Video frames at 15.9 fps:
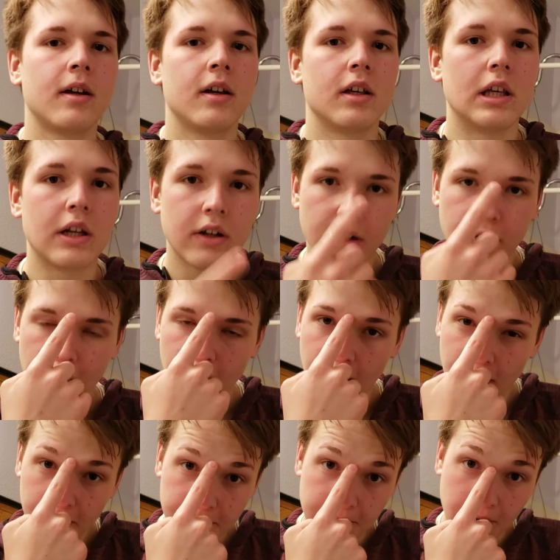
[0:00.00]
you don't
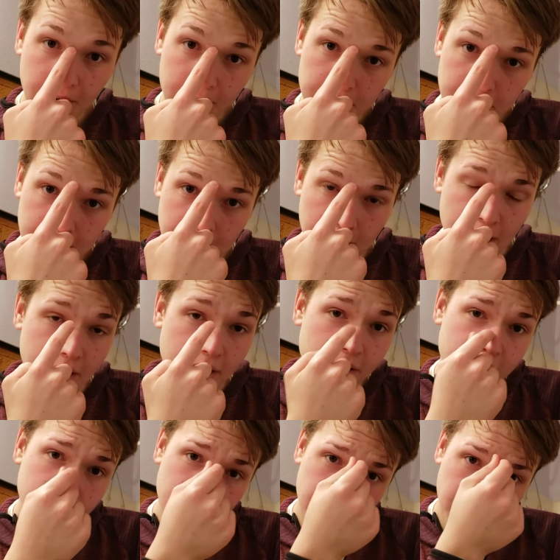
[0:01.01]
have very many
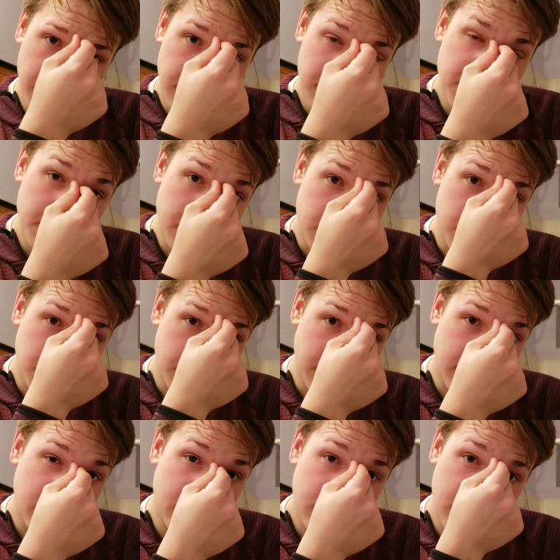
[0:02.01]
hairs in
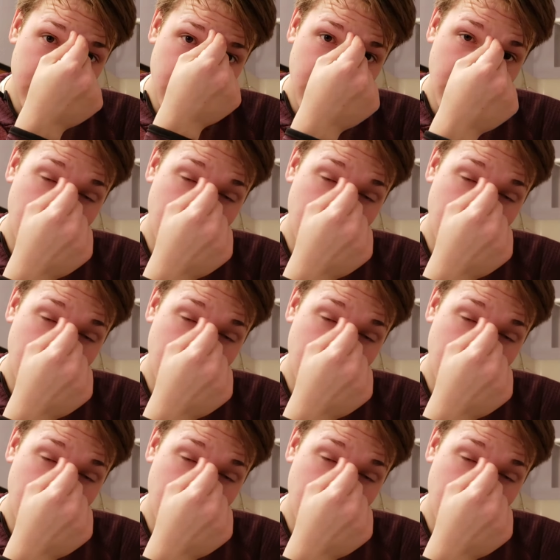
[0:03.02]
between your